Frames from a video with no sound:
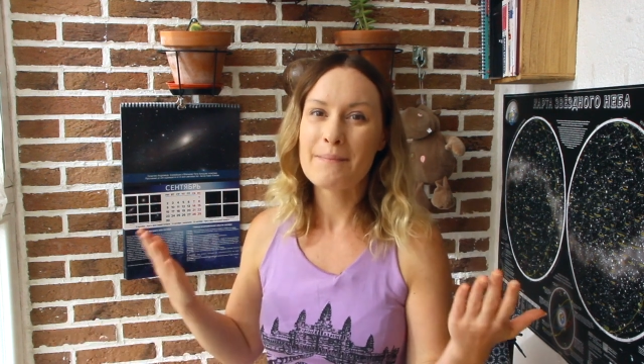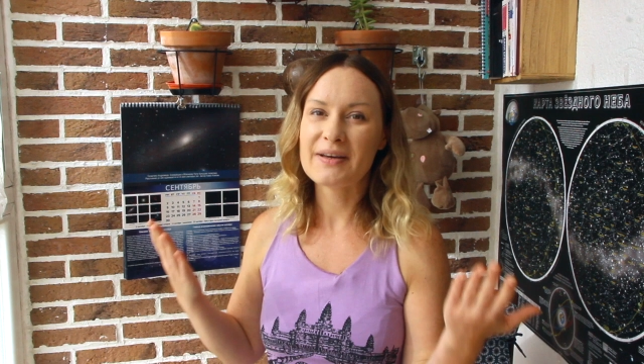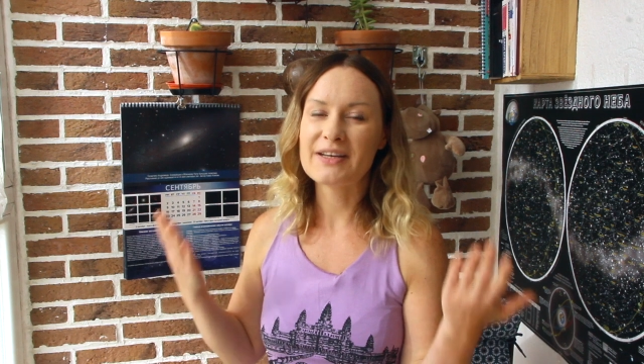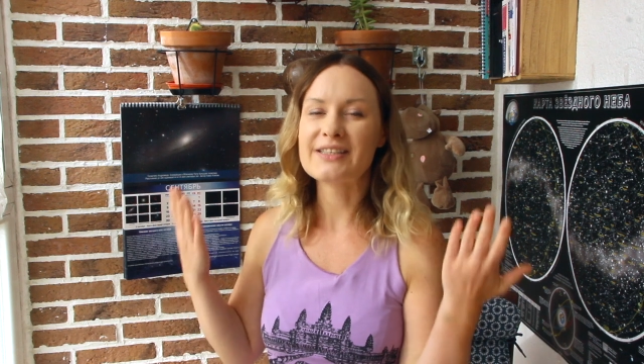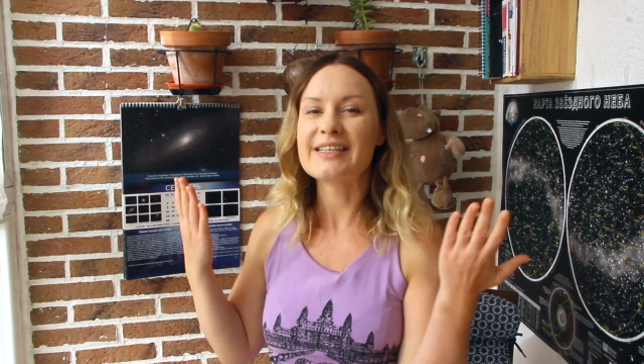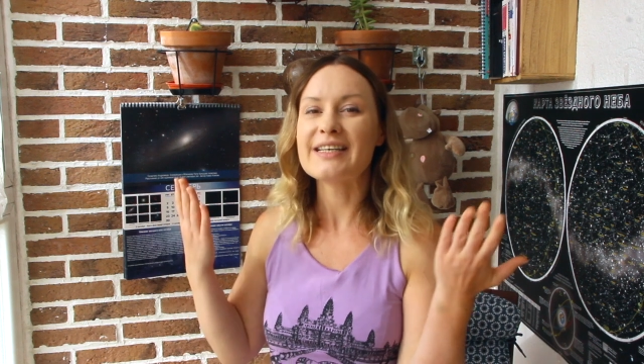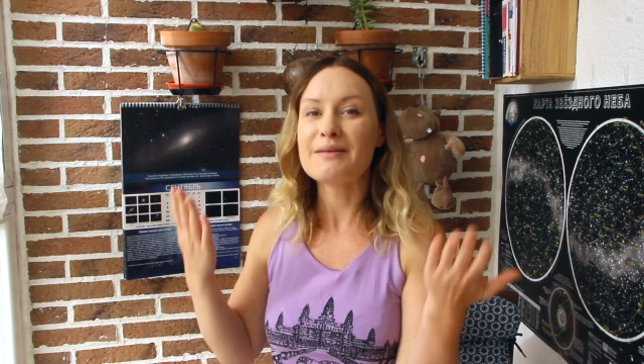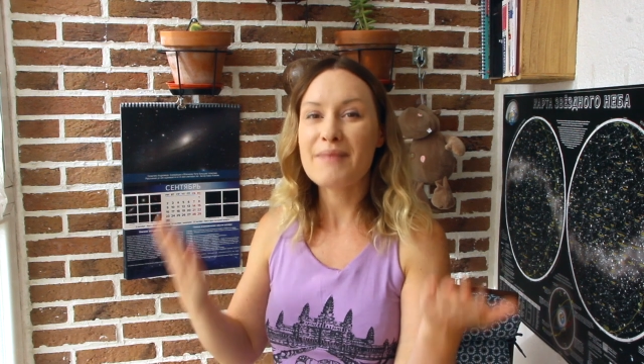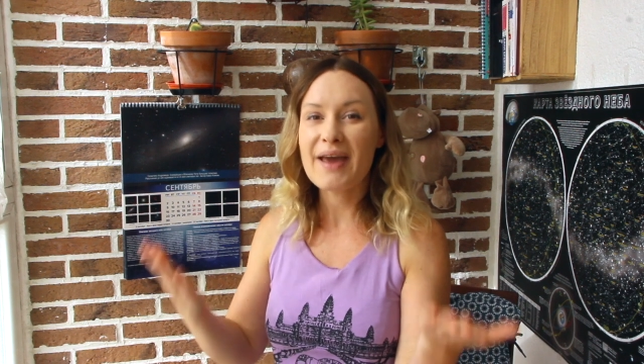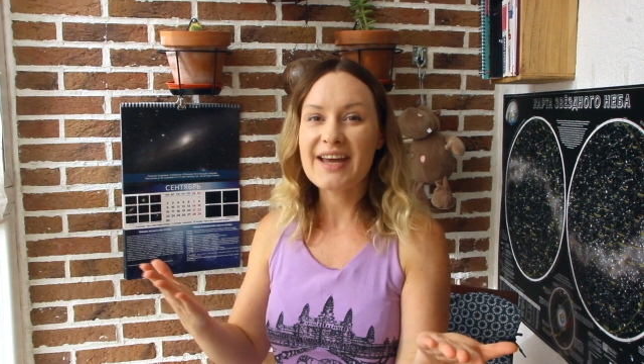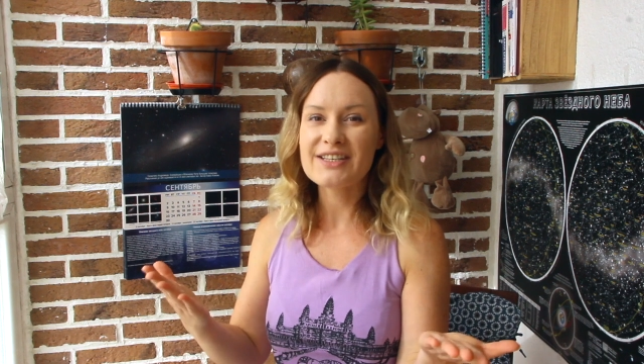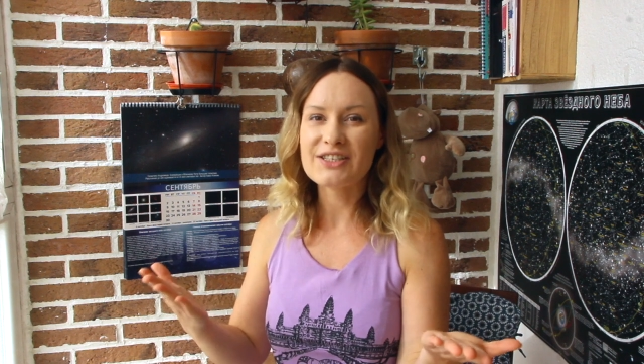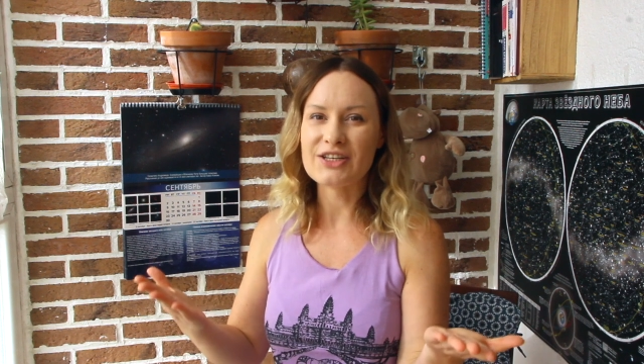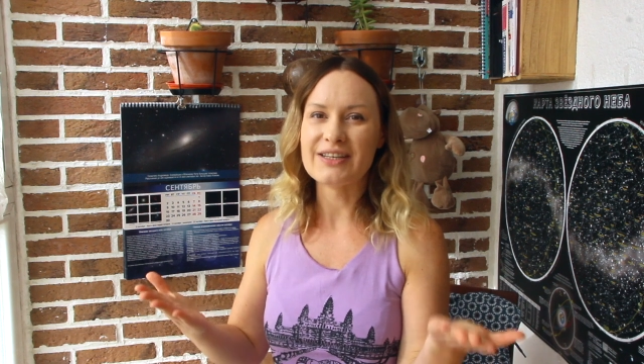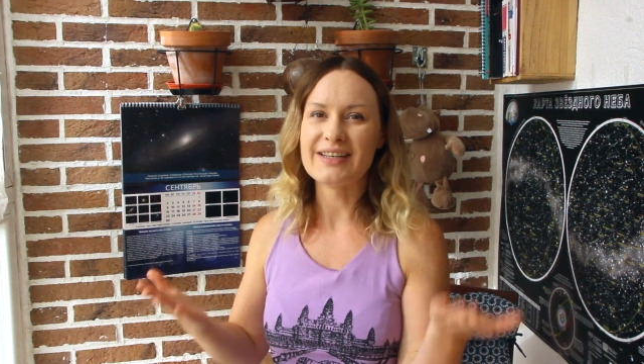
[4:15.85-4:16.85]
because
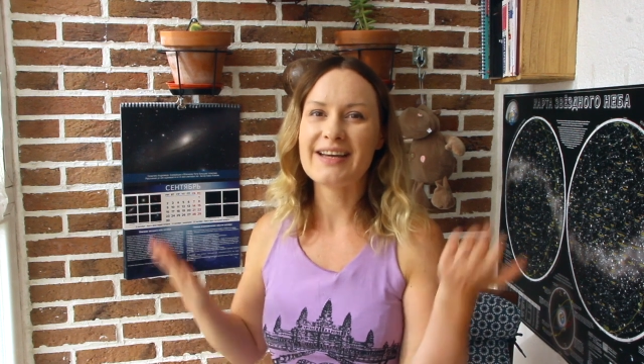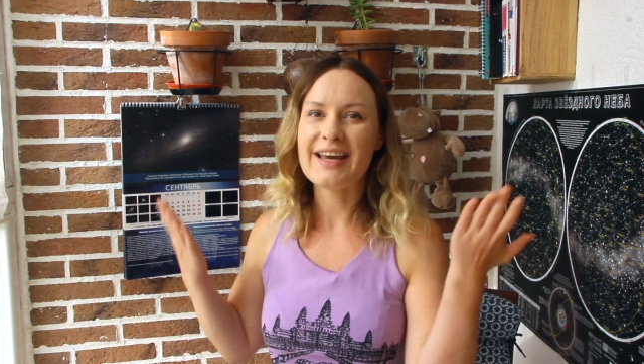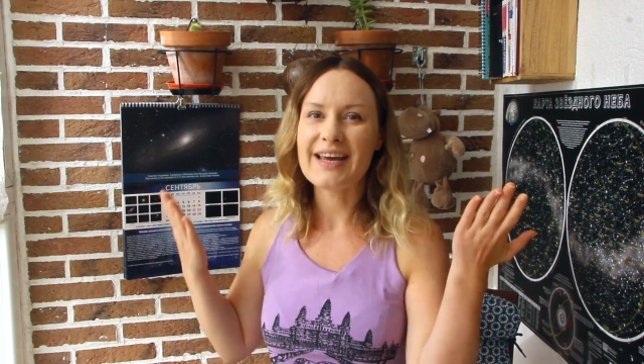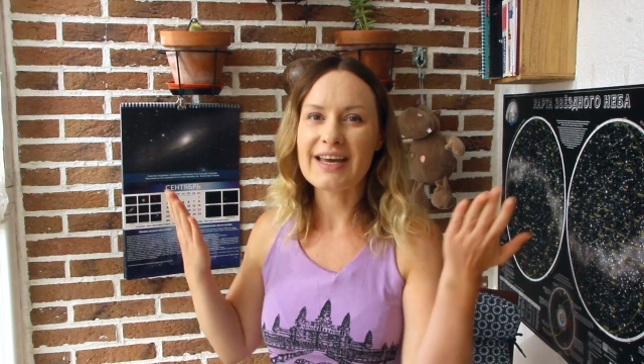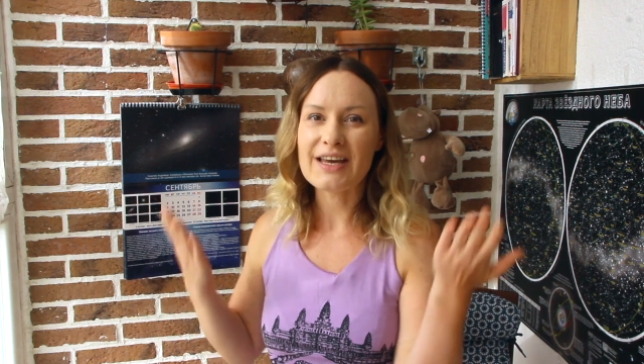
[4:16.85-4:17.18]
imagine